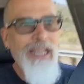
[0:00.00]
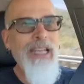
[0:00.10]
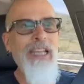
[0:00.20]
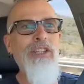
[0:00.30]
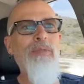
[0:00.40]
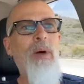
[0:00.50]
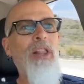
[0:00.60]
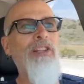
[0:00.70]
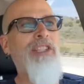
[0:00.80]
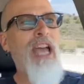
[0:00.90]
in
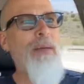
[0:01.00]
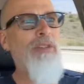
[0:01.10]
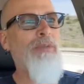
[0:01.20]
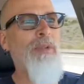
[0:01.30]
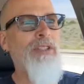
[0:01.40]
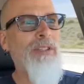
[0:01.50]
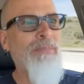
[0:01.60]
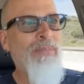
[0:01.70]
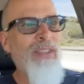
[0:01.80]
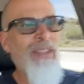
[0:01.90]
small establishments.
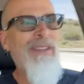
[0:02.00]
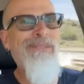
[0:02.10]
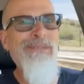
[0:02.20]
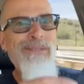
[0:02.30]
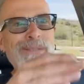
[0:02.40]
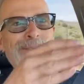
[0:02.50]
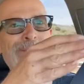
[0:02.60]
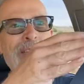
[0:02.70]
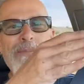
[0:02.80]
They've